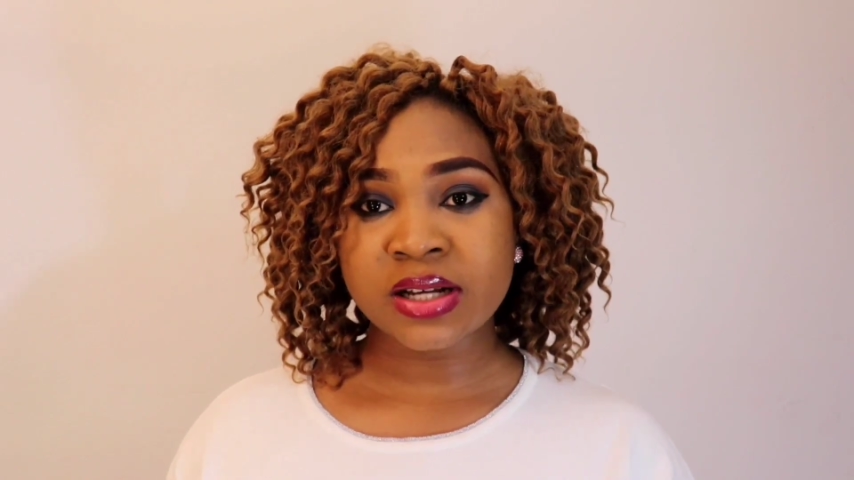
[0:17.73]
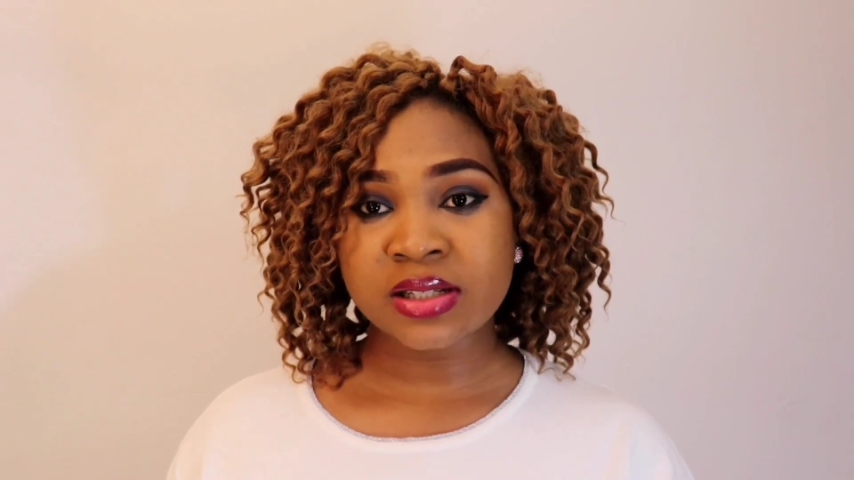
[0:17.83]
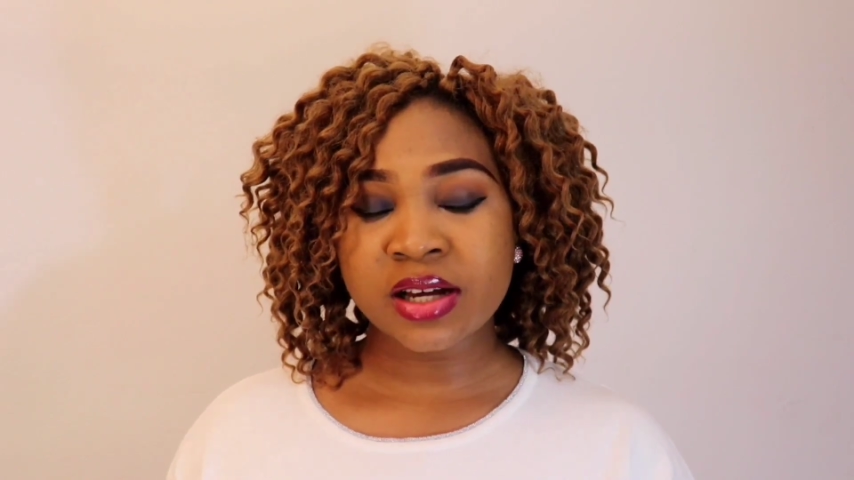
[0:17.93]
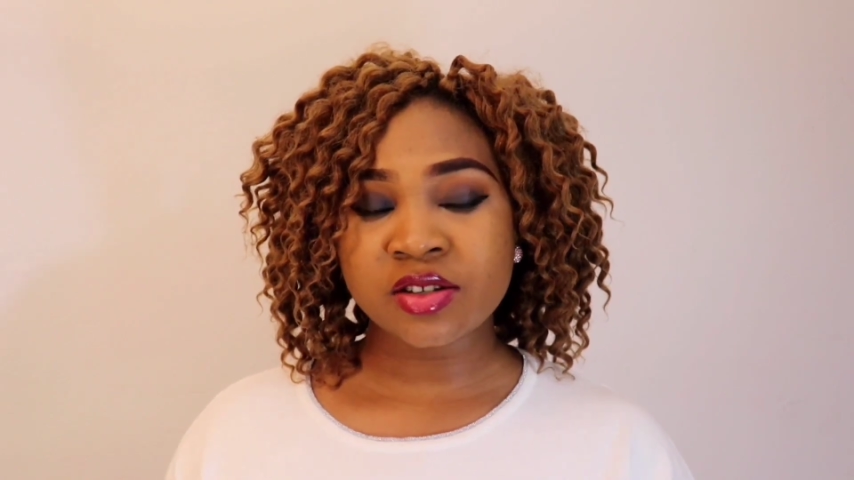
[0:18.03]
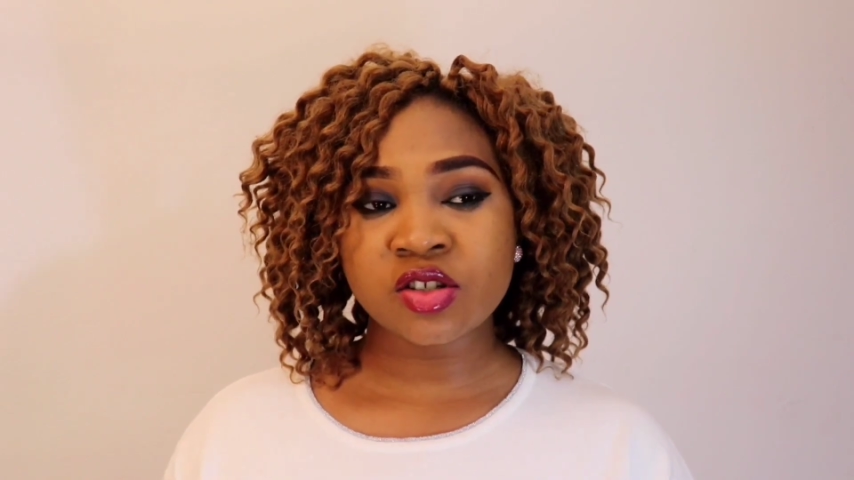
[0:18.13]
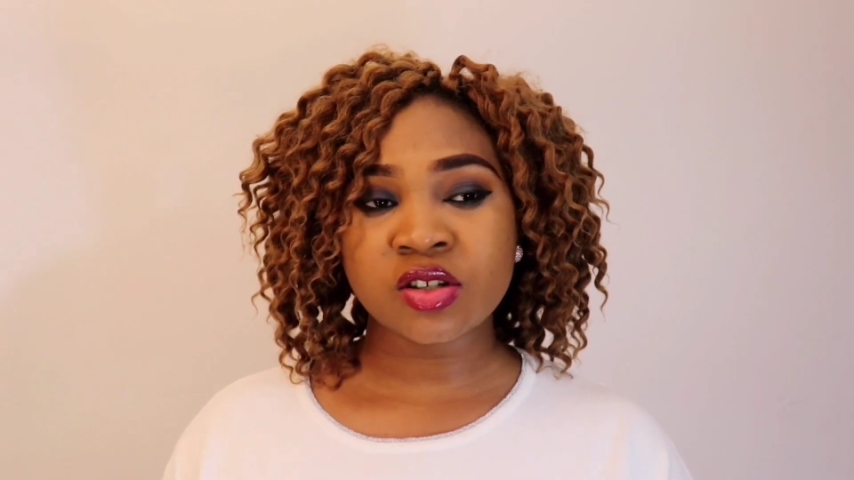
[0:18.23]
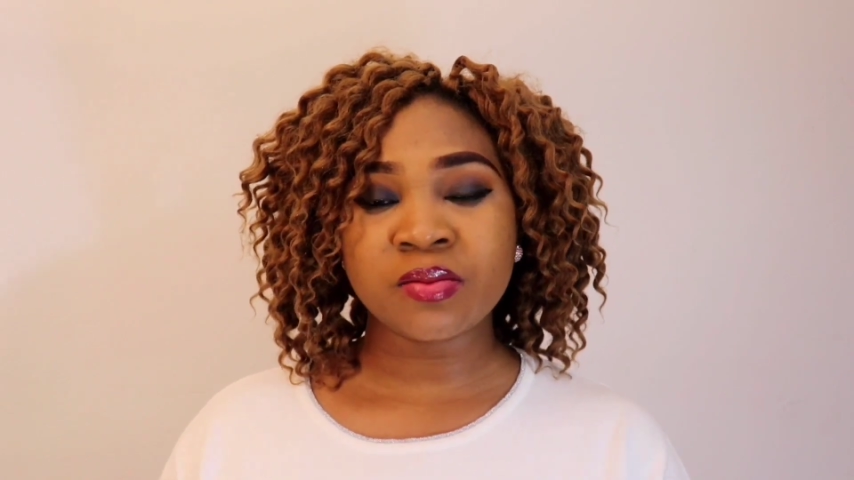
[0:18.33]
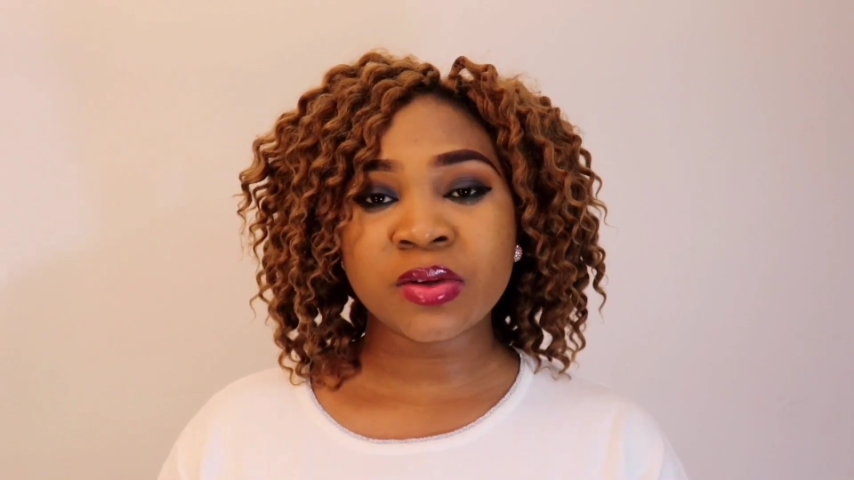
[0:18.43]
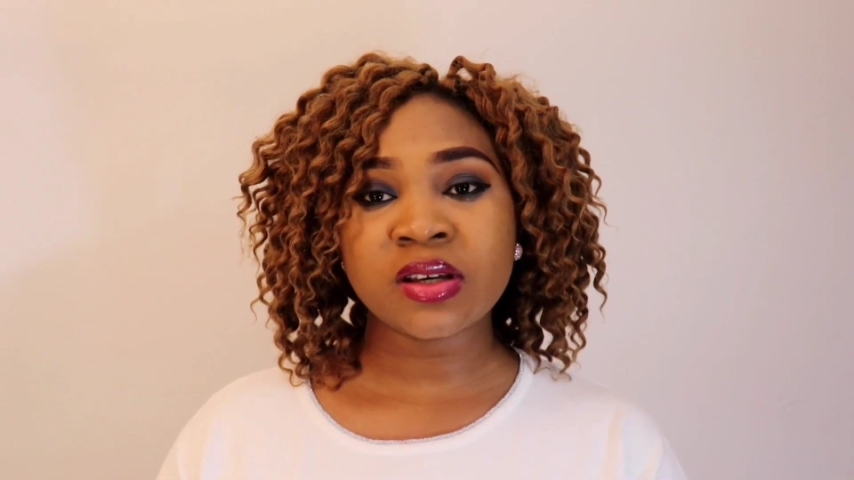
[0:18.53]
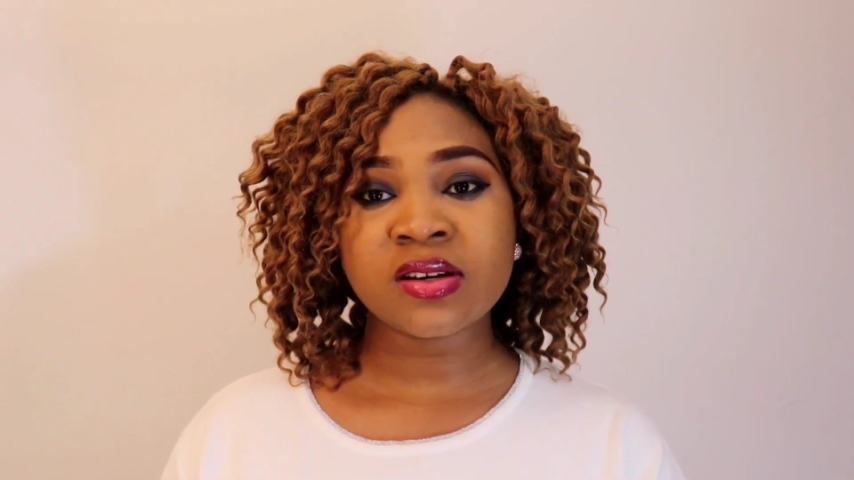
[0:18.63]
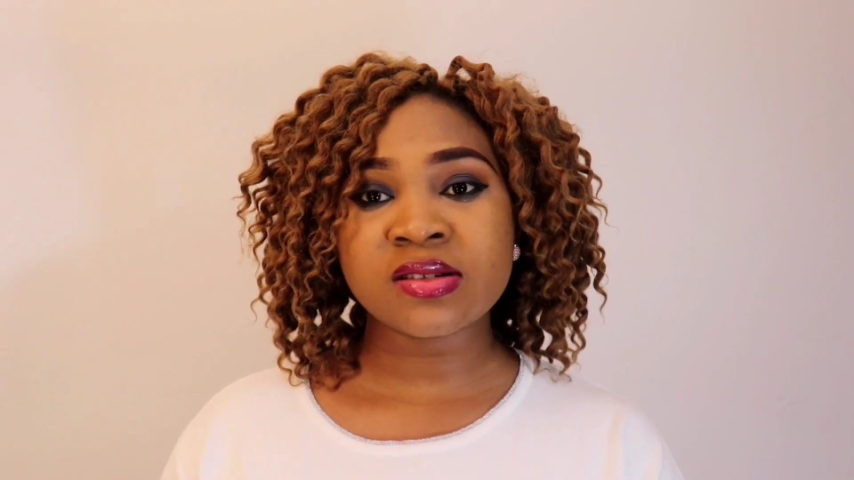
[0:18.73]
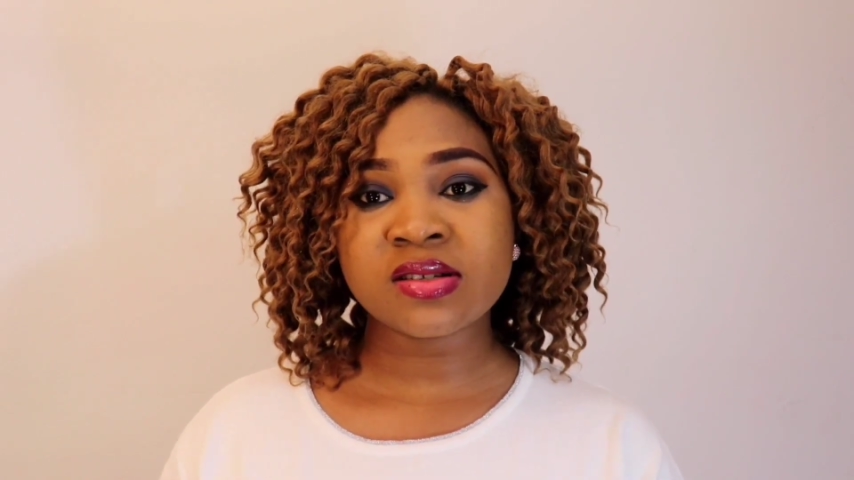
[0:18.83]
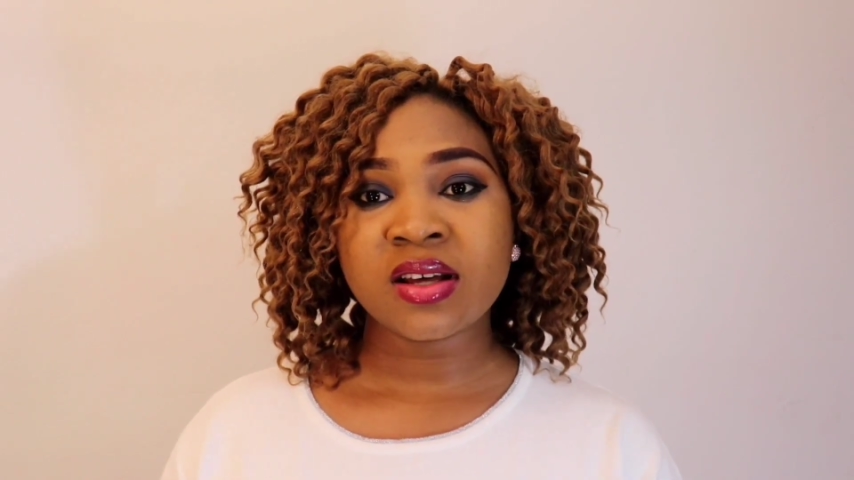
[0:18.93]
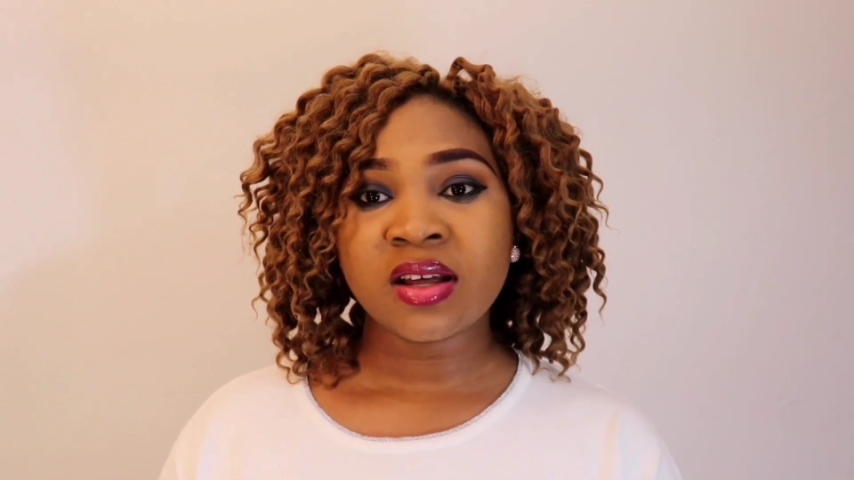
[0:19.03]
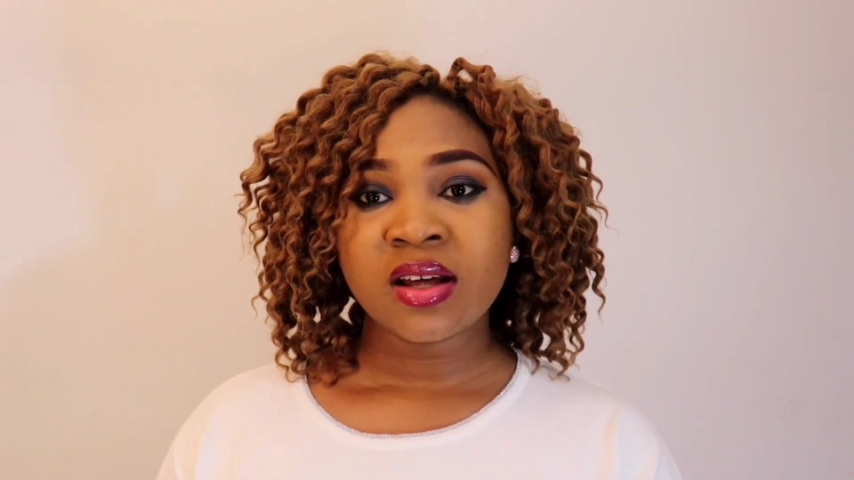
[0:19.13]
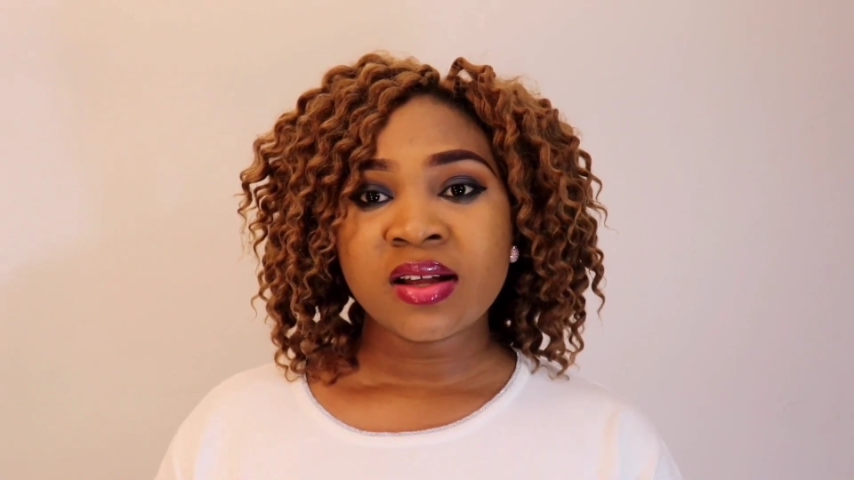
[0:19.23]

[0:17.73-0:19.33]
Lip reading: of attention, because